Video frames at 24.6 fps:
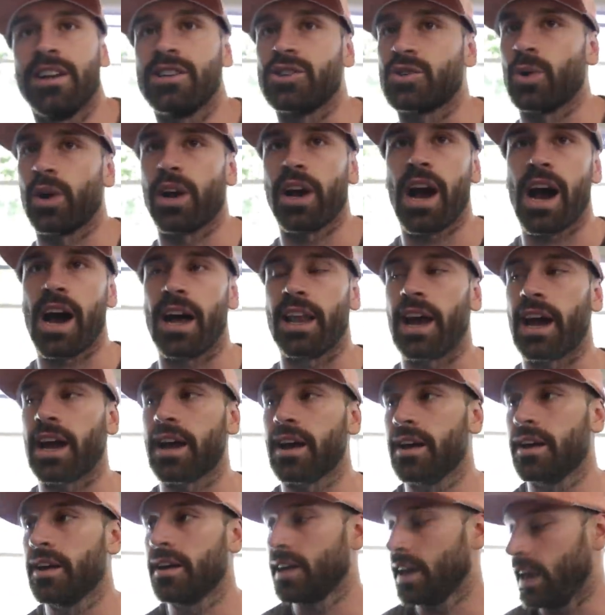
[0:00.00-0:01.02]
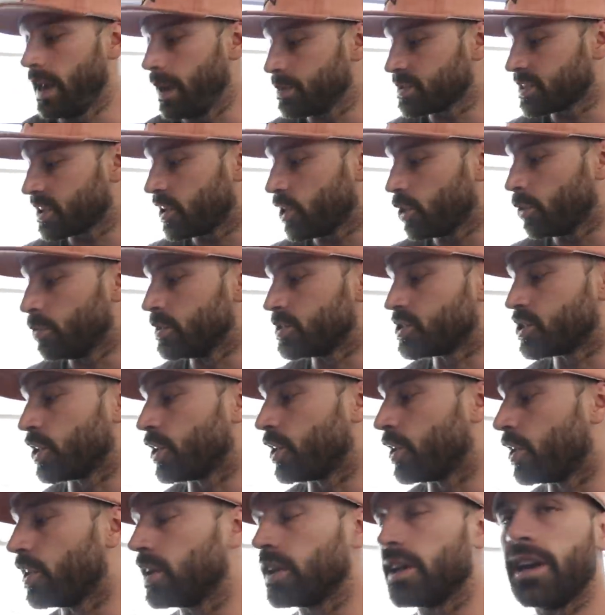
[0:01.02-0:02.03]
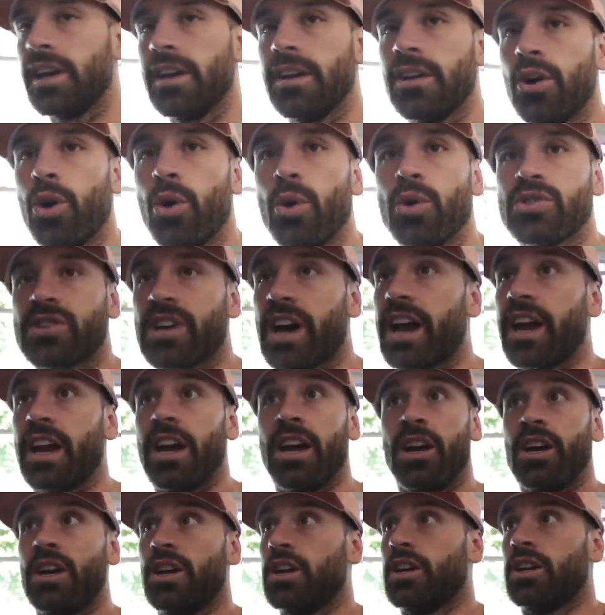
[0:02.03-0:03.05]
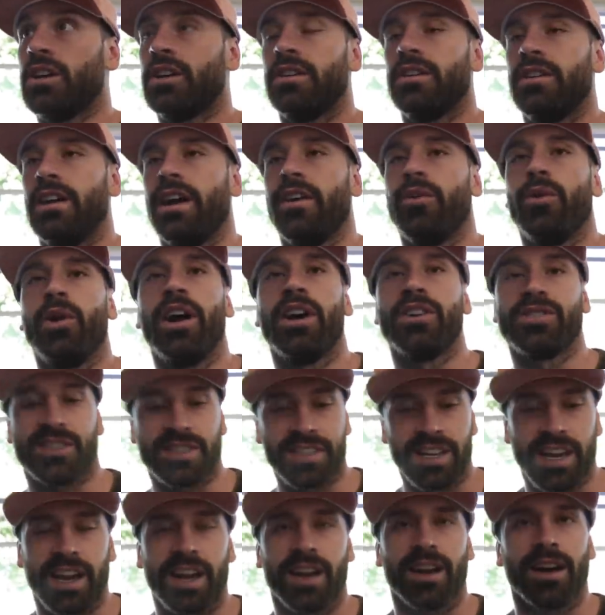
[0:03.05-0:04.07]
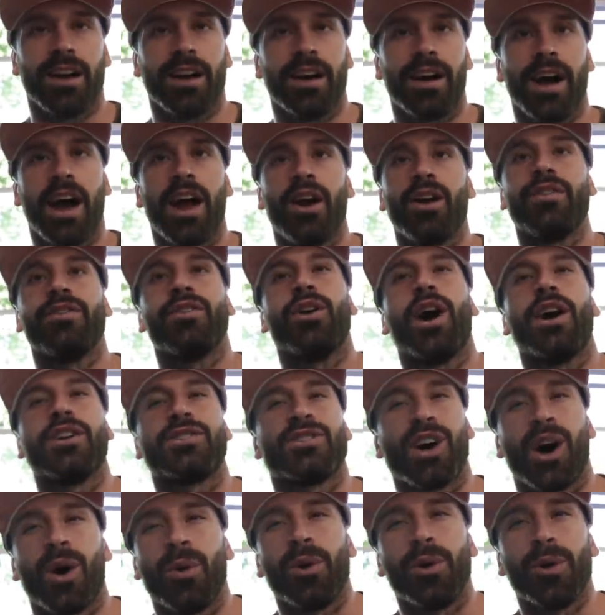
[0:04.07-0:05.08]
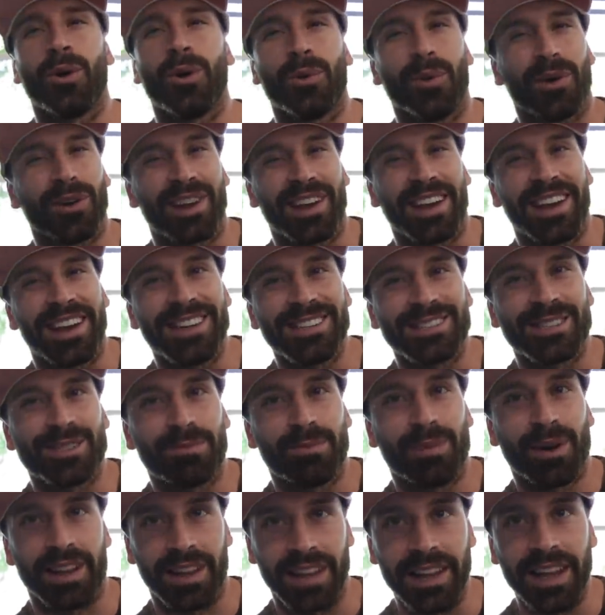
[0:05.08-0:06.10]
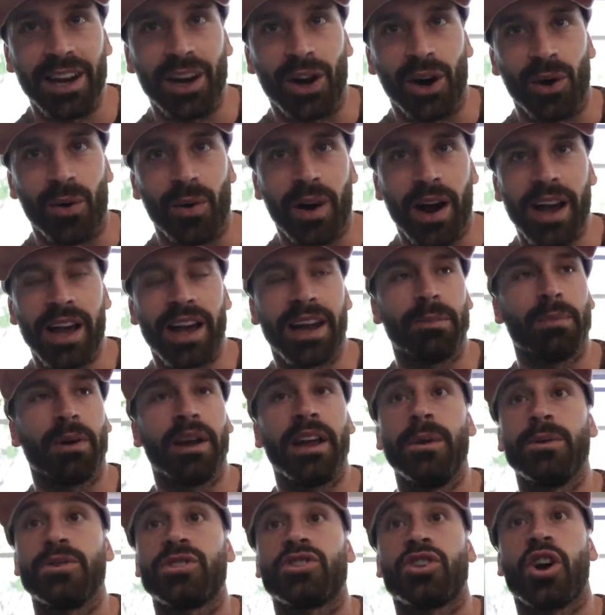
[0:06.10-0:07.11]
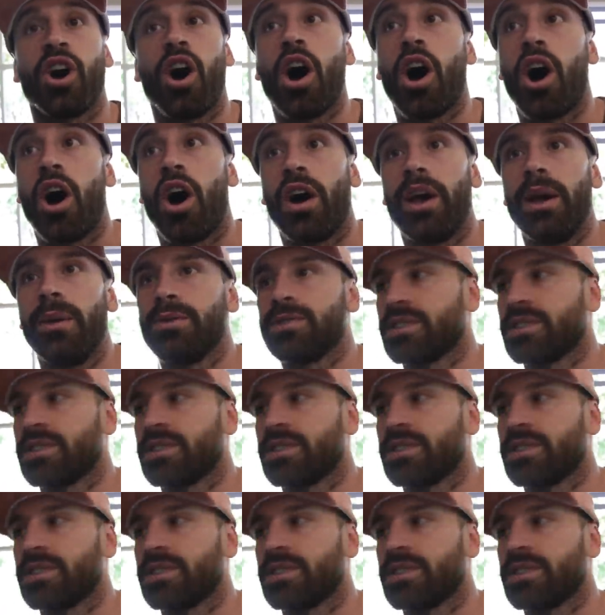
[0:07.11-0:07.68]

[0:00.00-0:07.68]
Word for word: Swear to God, like, he was a kid who matured early, who was like Everyone else is like, I don't even know how tall we were when we were kids, but little, right? And, but he was tall. He